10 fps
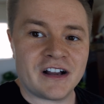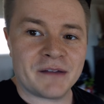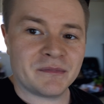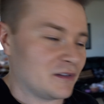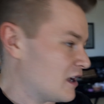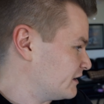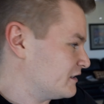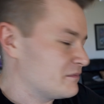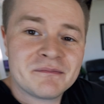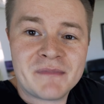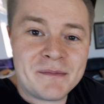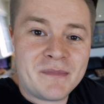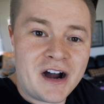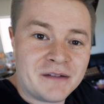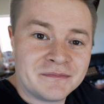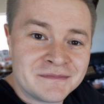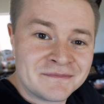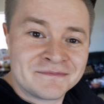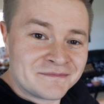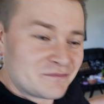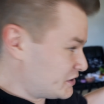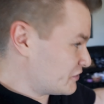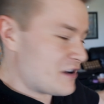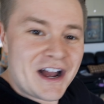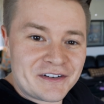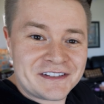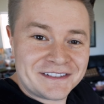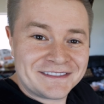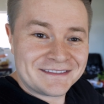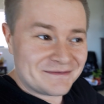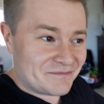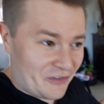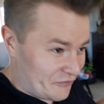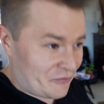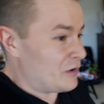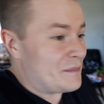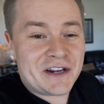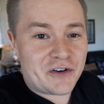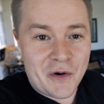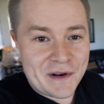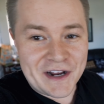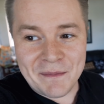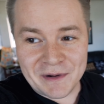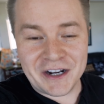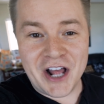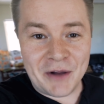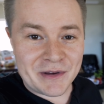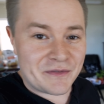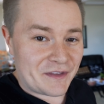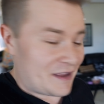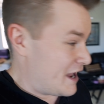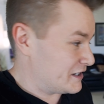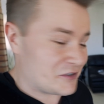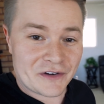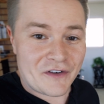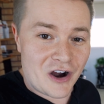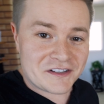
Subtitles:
I'm lucky my mom was around for me growing up and could help me with any sort of art